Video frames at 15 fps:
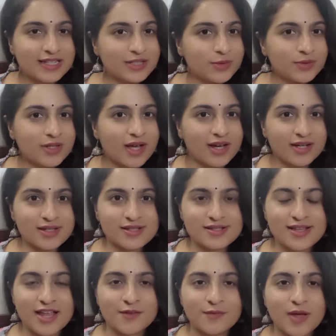don't
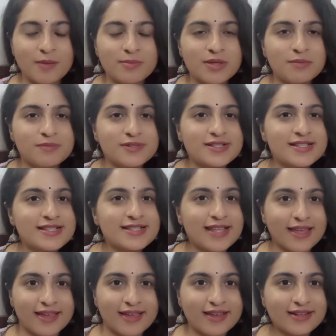understand why people
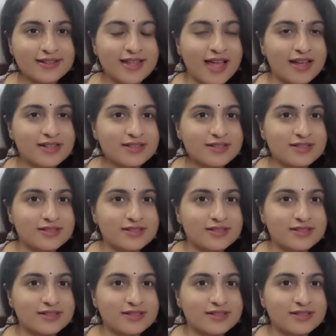say that